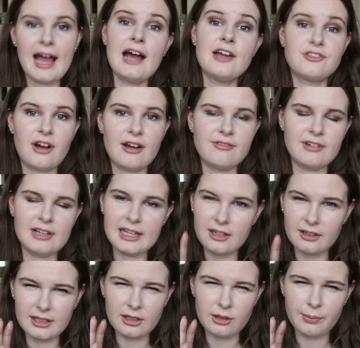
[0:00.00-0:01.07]
air dry for a
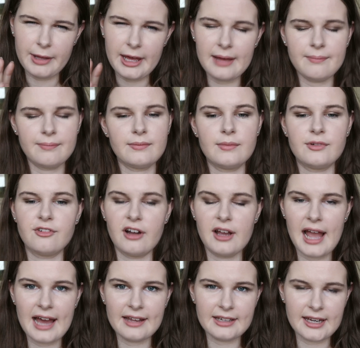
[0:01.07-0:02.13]
little bit before I
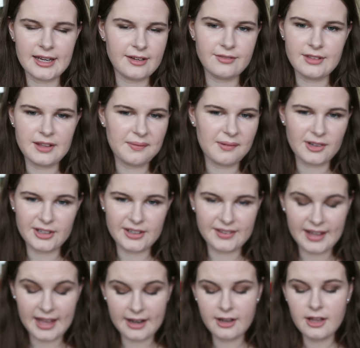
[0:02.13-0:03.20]
add any of these
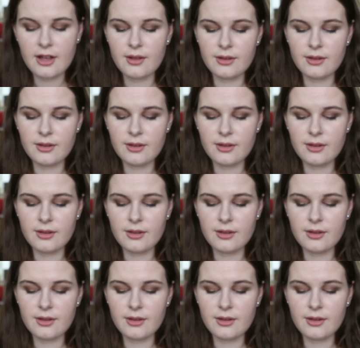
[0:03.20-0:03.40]
products in.